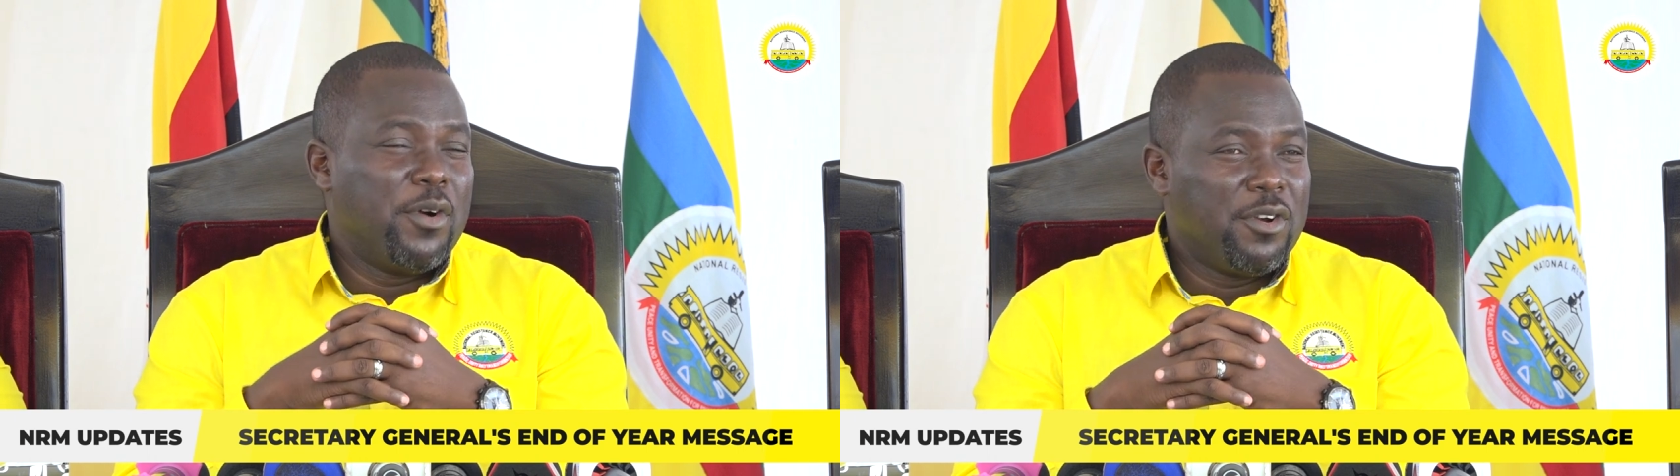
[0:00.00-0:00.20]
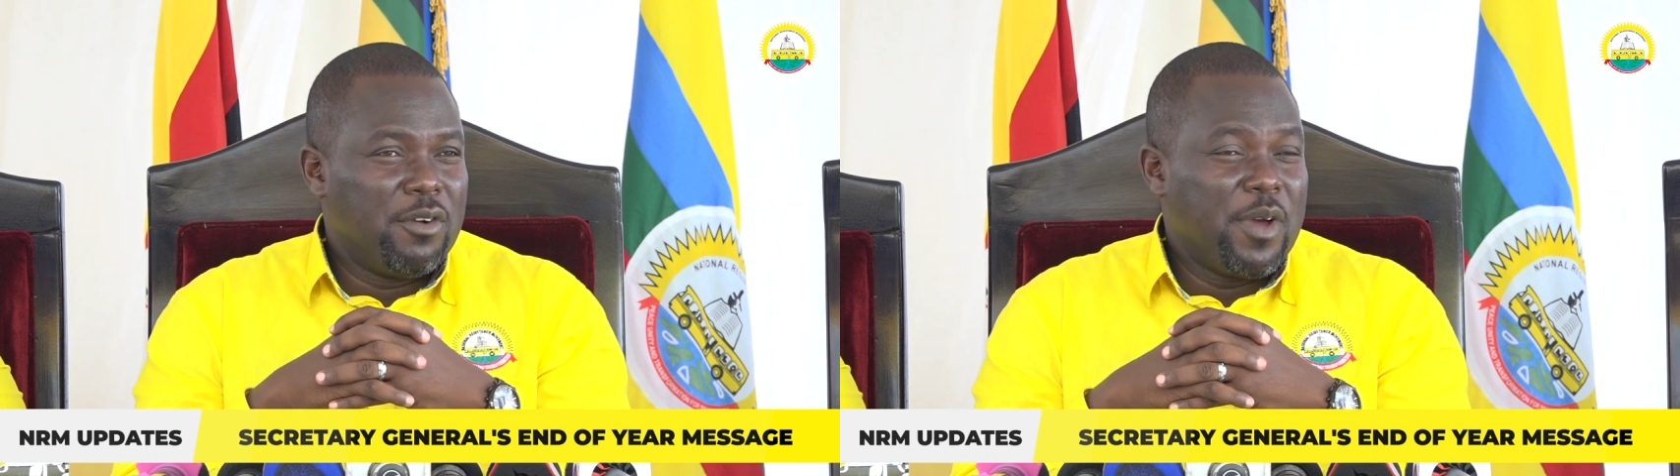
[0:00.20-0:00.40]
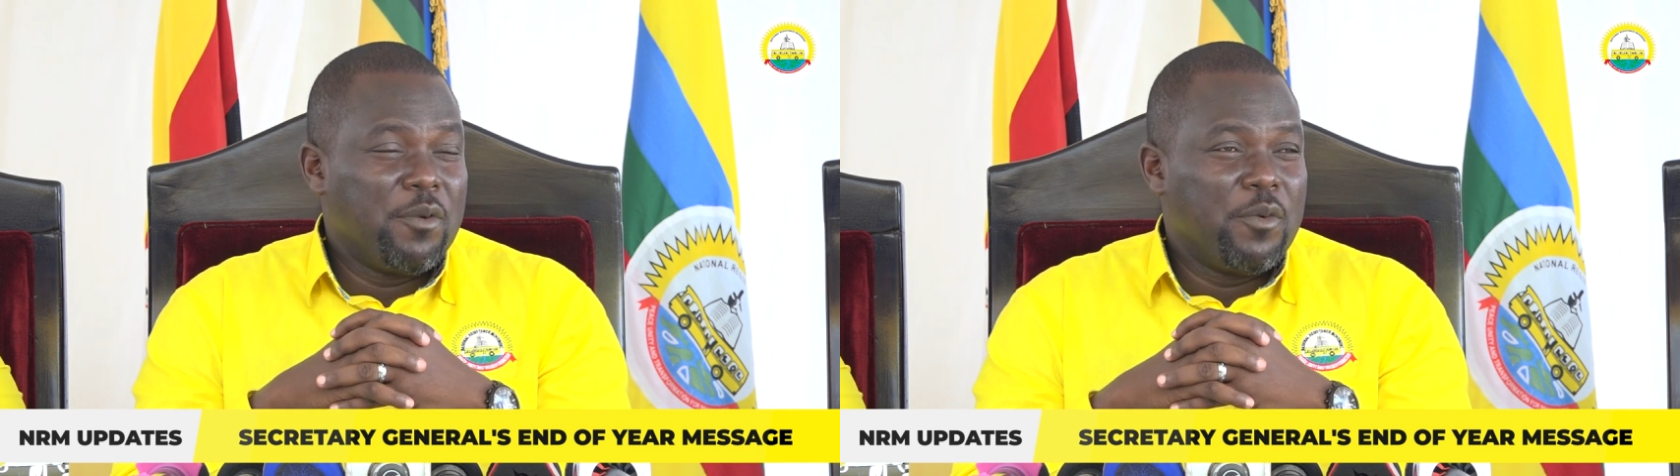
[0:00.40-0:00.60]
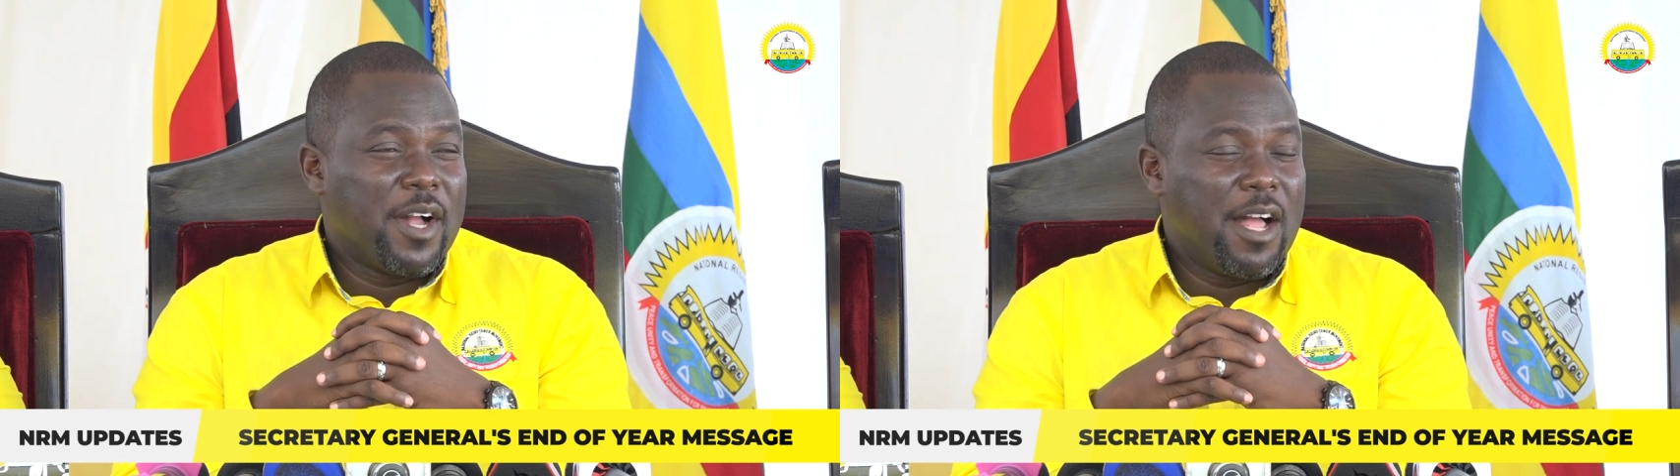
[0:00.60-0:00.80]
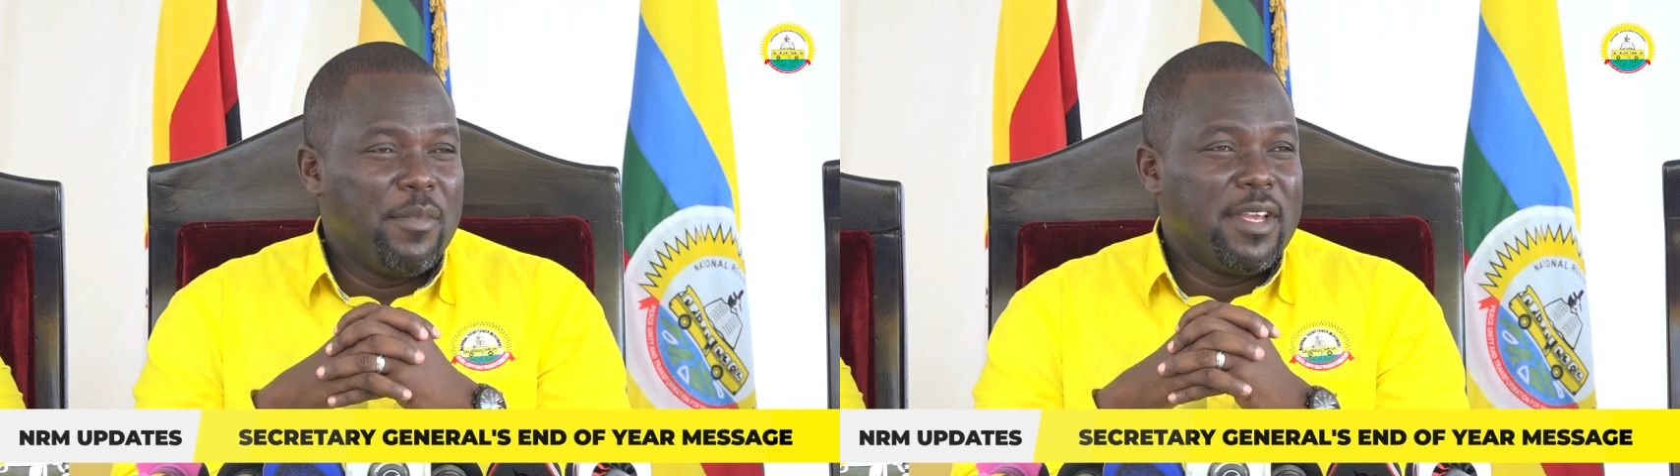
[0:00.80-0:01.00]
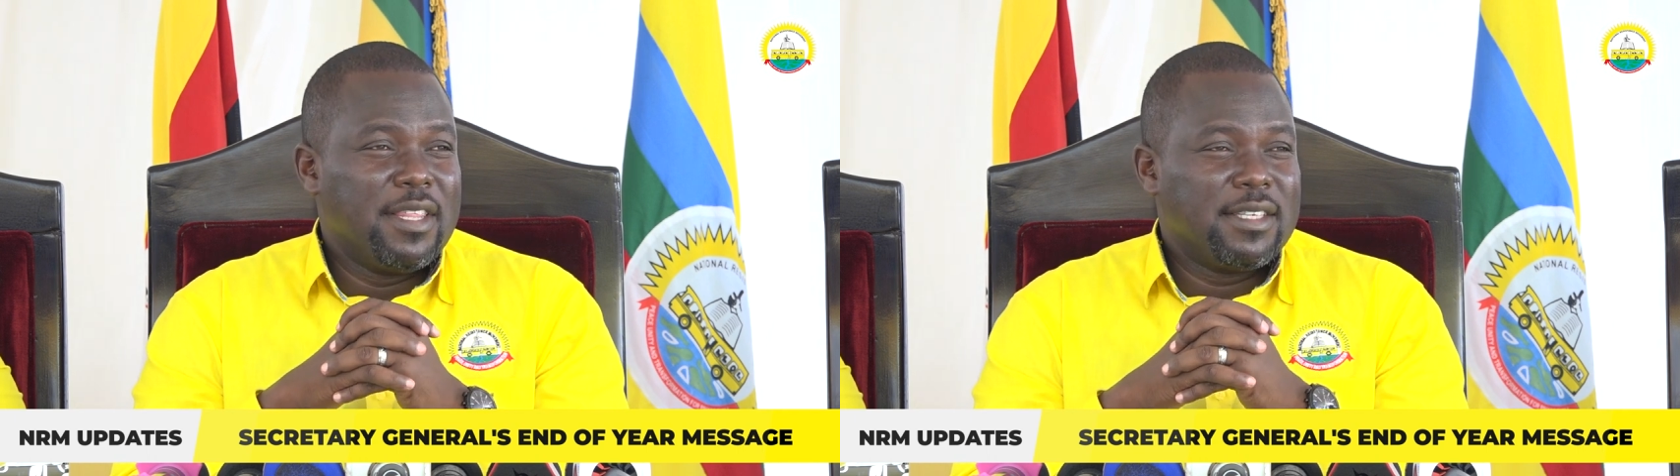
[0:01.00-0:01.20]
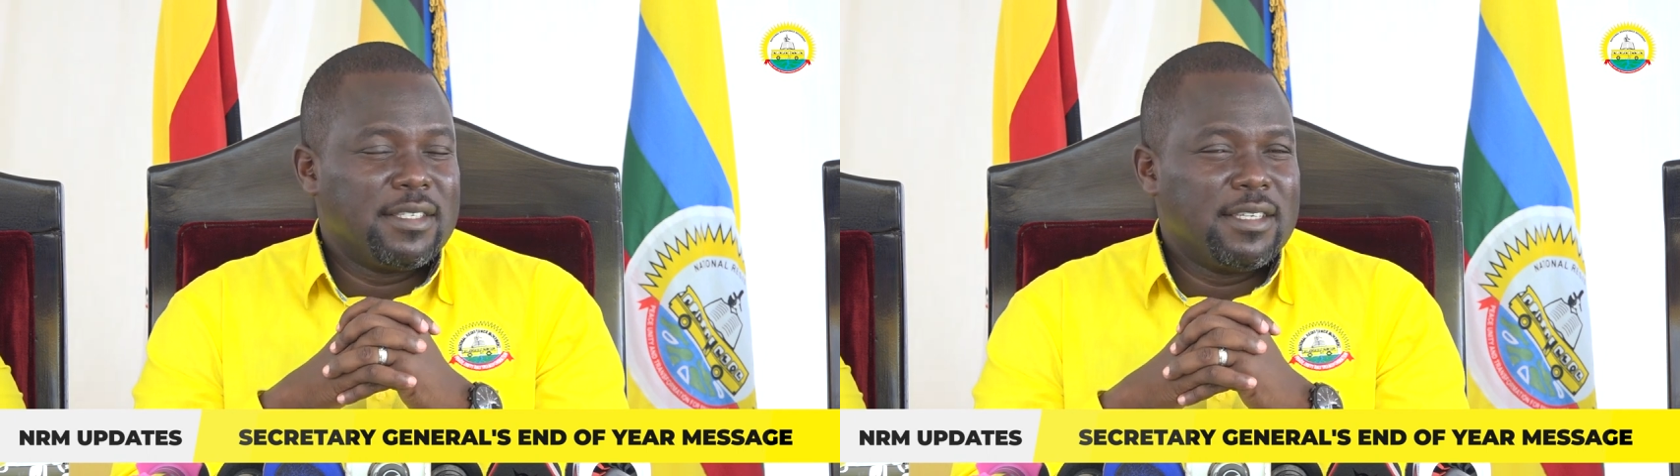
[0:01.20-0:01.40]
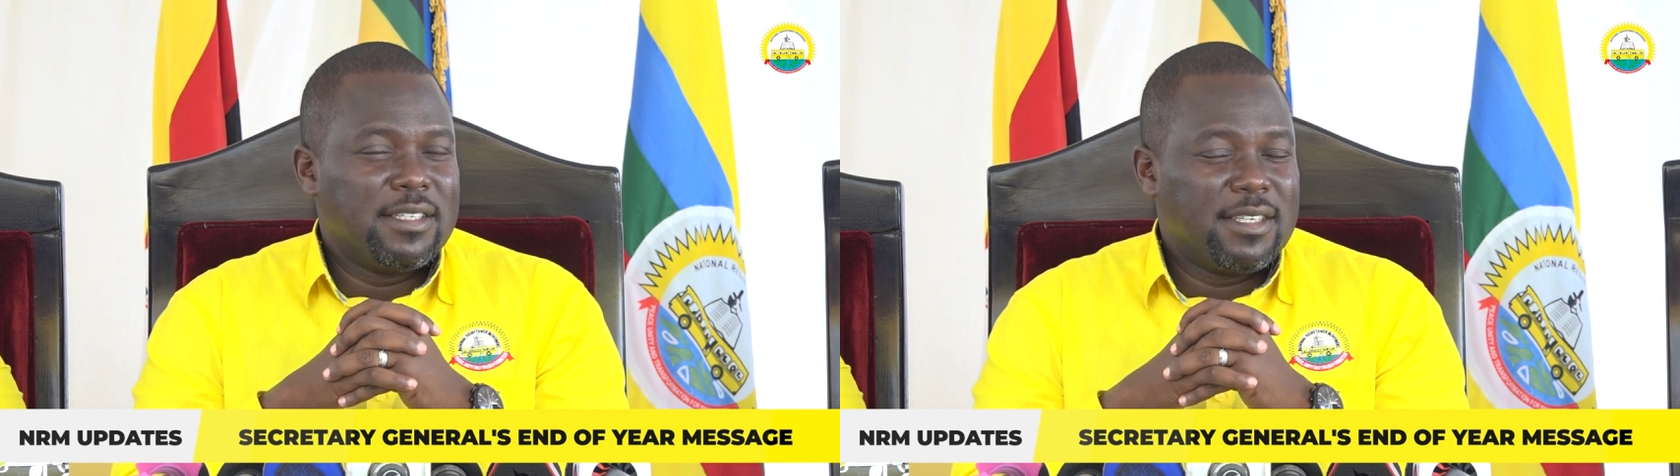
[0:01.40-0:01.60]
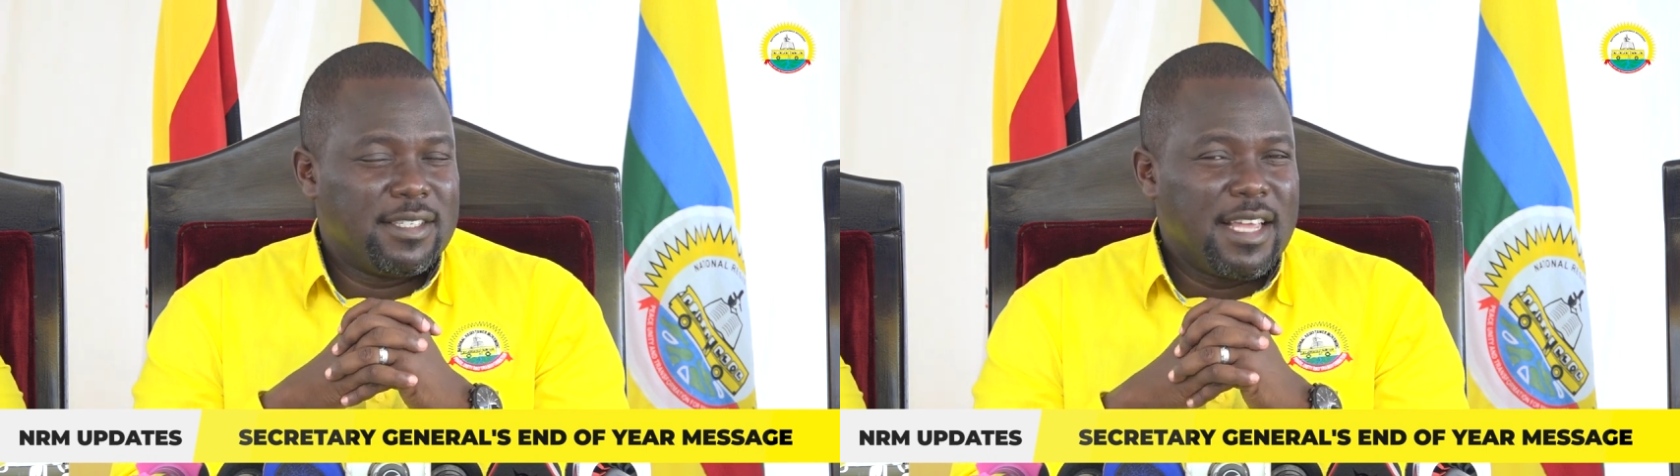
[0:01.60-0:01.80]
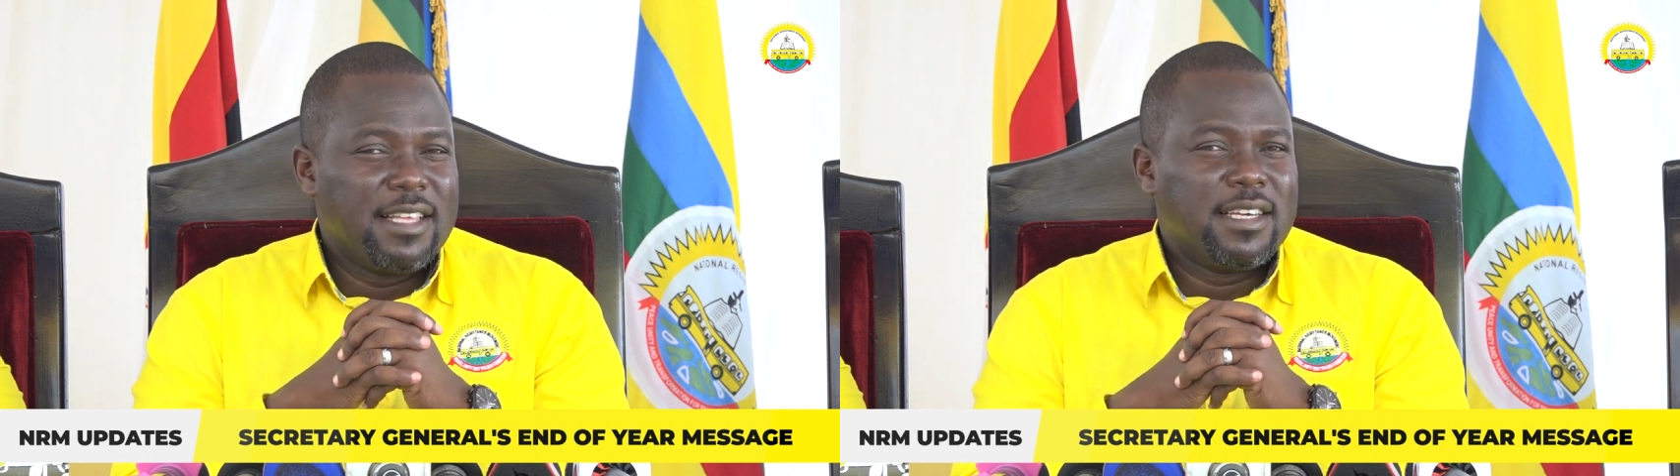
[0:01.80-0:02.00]
model when we were coming in this
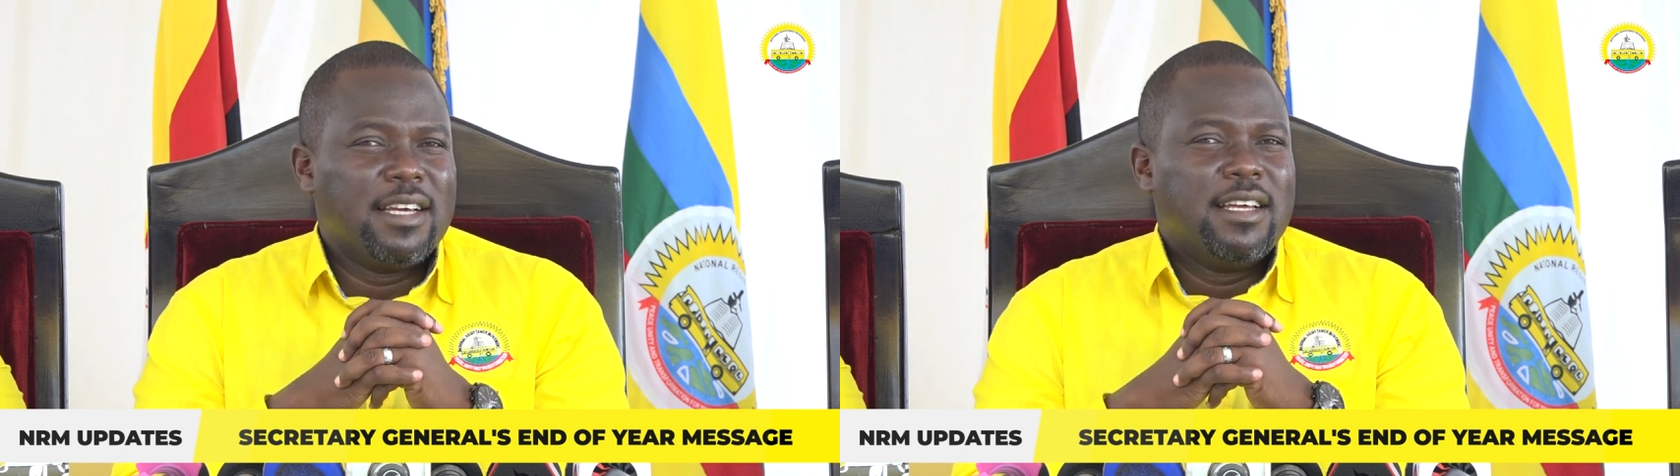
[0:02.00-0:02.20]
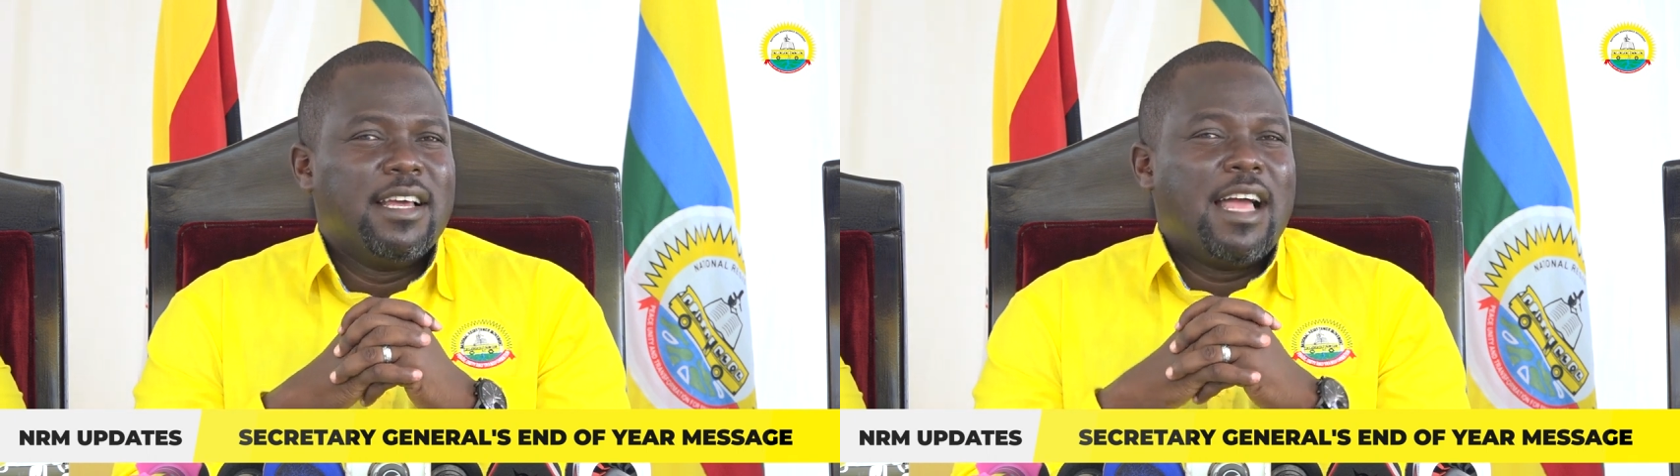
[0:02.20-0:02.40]
Sanja.